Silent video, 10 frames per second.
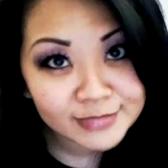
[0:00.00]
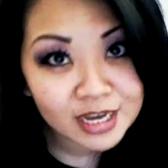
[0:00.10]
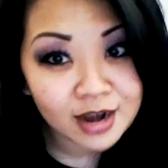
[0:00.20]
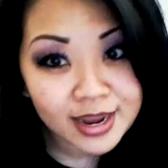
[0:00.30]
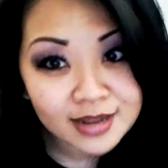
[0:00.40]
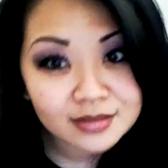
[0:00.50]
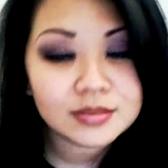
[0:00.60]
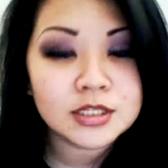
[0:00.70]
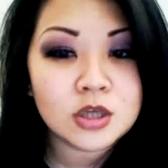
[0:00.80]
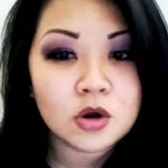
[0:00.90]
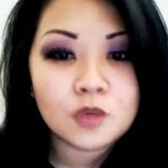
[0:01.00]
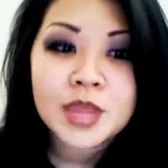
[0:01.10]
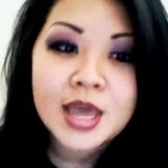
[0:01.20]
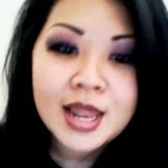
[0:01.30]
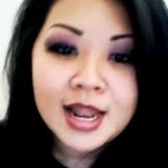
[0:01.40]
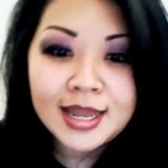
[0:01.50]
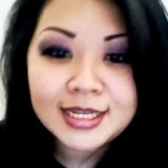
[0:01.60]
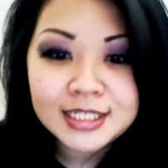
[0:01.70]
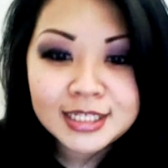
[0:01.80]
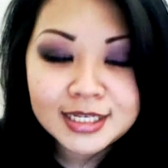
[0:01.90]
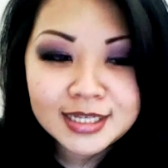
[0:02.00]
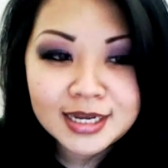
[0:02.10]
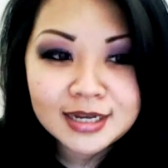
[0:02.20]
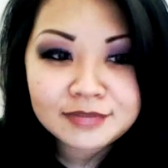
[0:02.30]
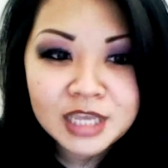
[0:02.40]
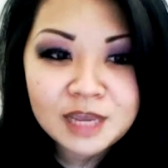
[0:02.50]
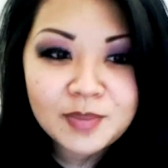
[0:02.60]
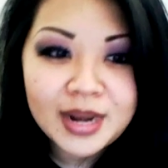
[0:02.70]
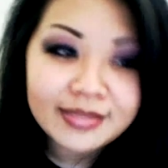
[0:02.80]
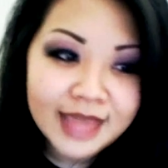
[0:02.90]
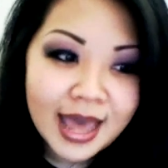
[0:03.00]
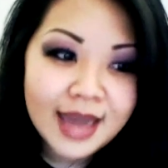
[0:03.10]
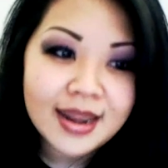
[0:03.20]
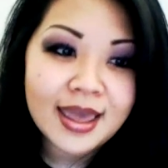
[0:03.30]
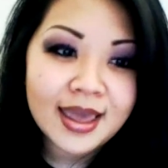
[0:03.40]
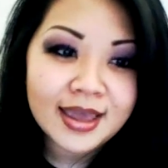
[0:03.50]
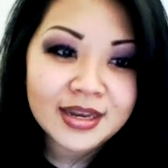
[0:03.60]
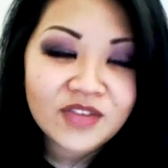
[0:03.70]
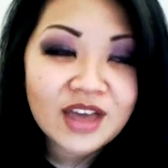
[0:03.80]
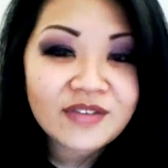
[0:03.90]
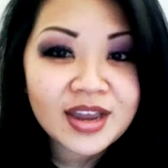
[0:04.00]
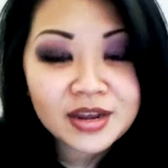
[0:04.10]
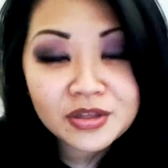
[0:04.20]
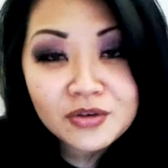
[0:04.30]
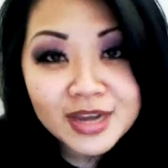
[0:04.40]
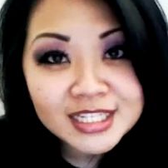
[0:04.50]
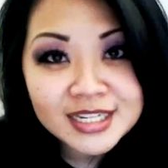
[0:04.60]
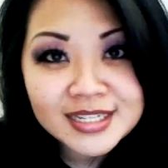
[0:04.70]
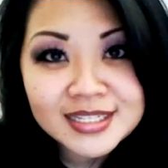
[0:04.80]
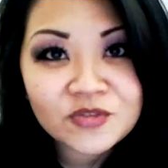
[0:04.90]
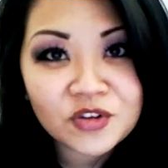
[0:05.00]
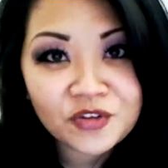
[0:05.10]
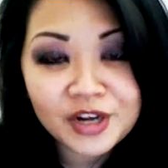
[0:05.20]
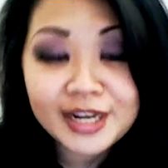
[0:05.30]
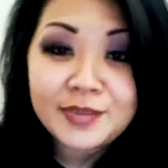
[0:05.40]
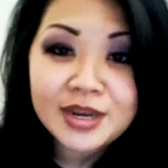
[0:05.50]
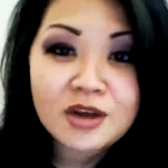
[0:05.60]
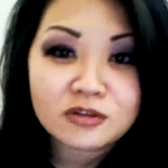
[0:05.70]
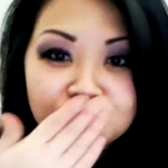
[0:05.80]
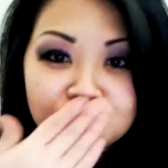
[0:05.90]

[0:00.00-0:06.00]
Alright? So let's just keep it at that. And if you have any other questions, feel free to let me know.